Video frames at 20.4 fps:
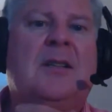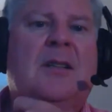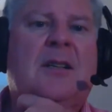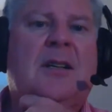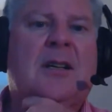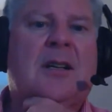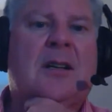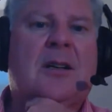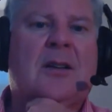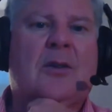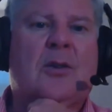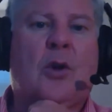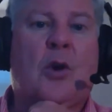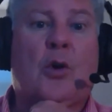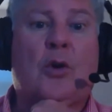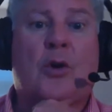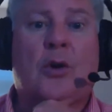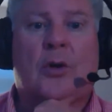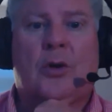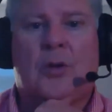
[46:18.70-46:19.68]

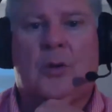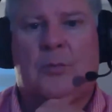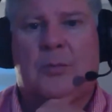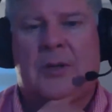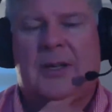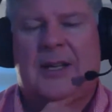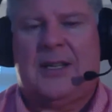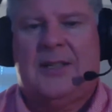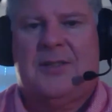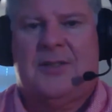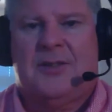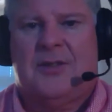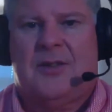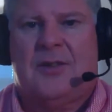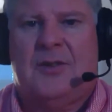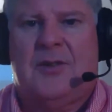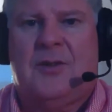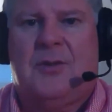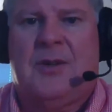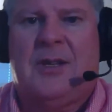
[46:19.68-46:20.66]
local places
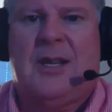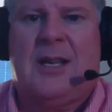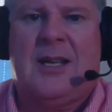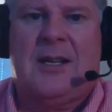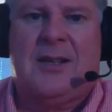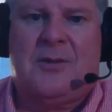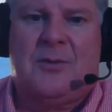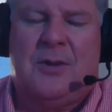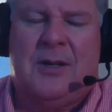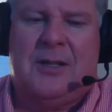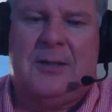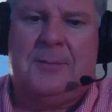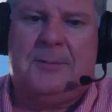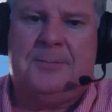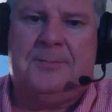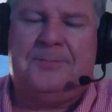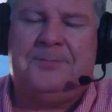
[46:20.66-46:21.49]
are doing that as well.